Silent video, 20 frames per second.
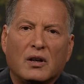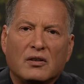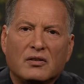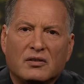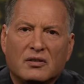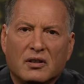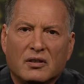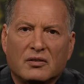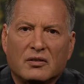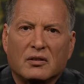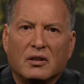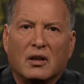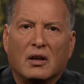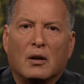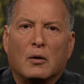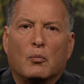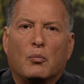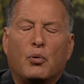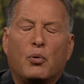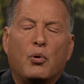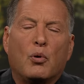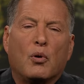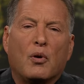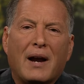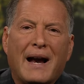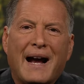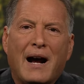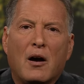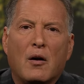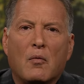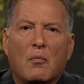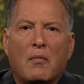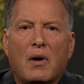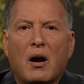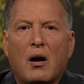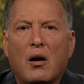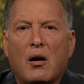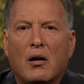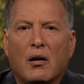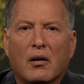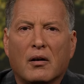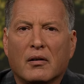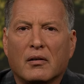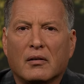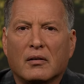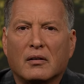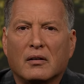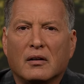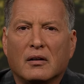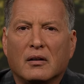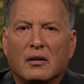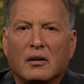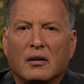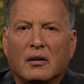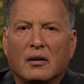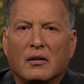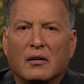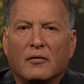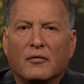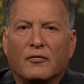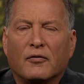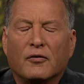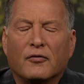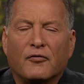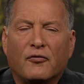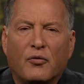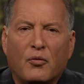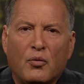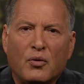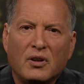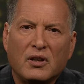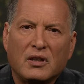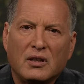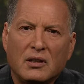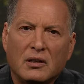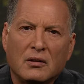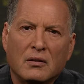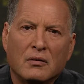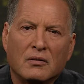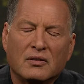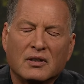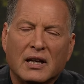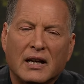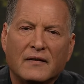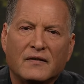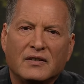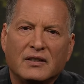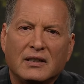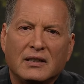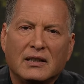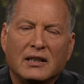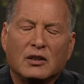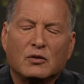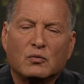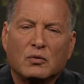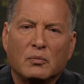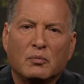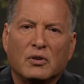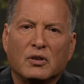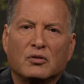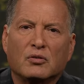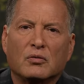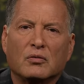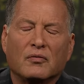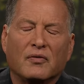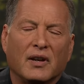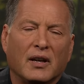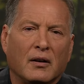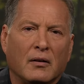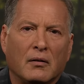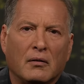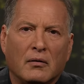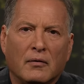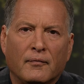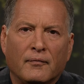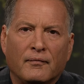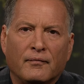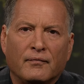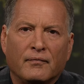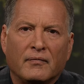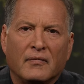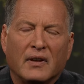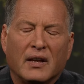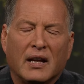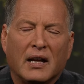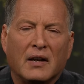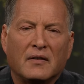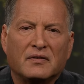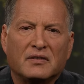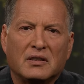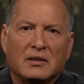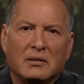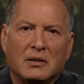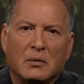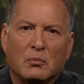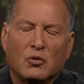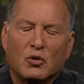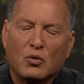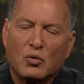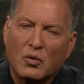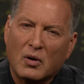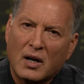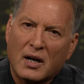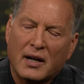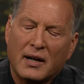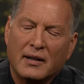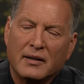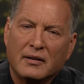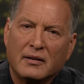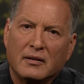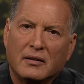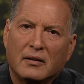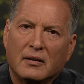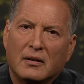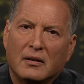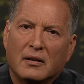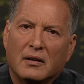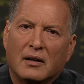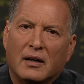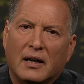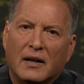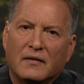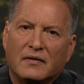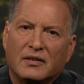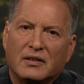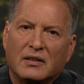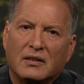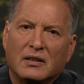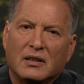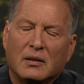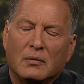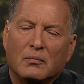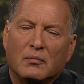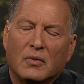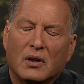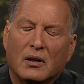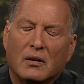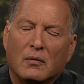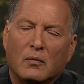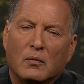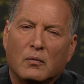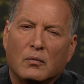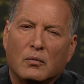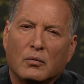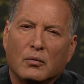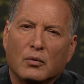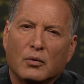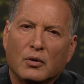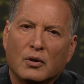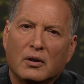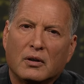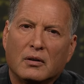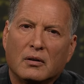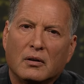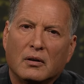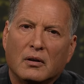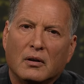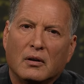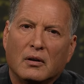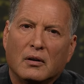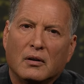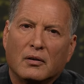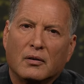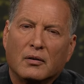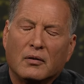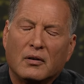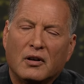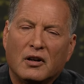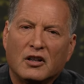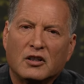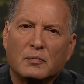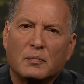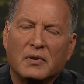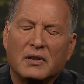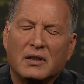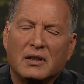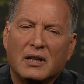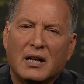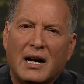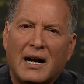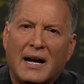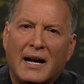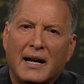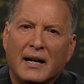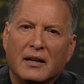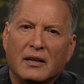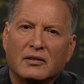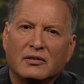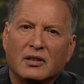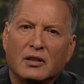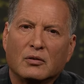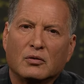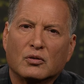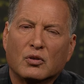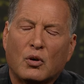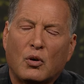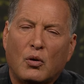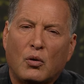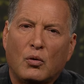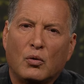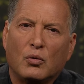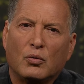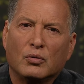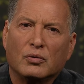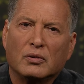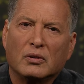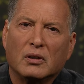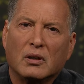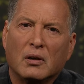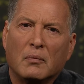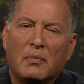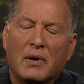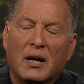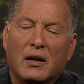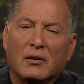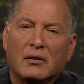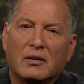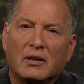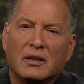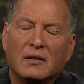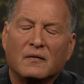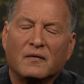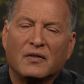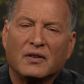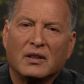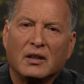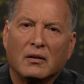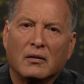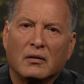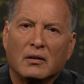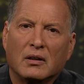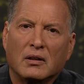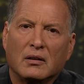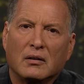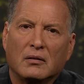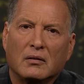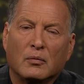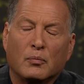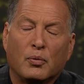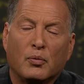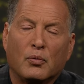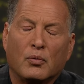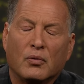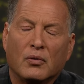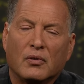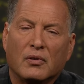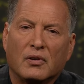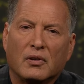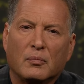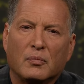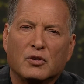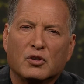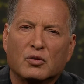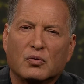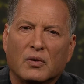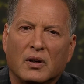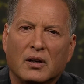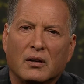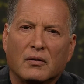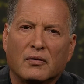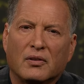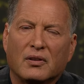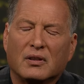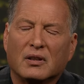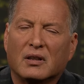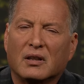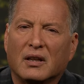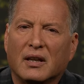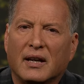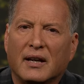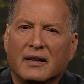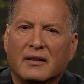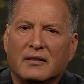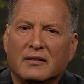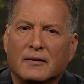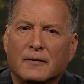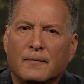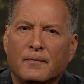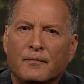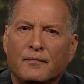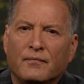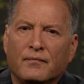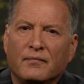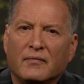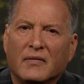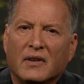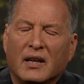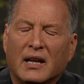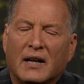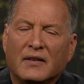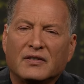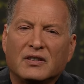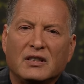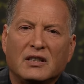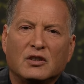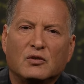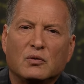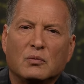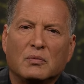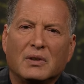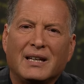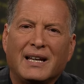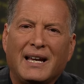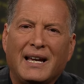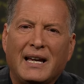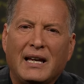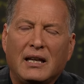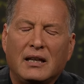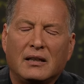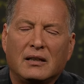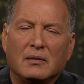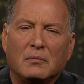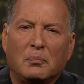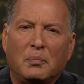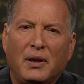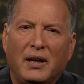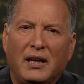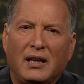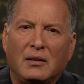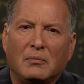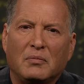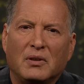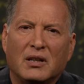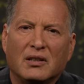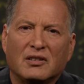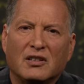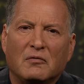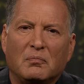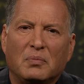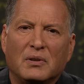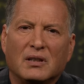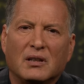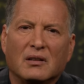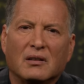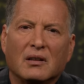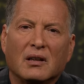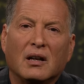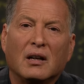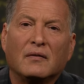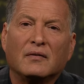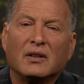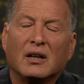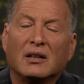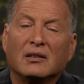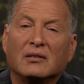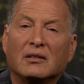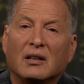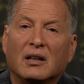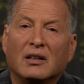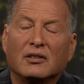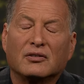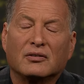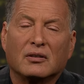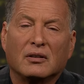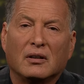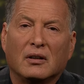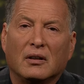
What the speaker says: to just pour out my heart. For 40 years, I've seen these women travail. I've seen them cry. I've seen them look their husband in the eye as they are told about the infidelity, the porn, the betrayal, the neglect. I've seen these women ache in pain because they've been unloved, untouched.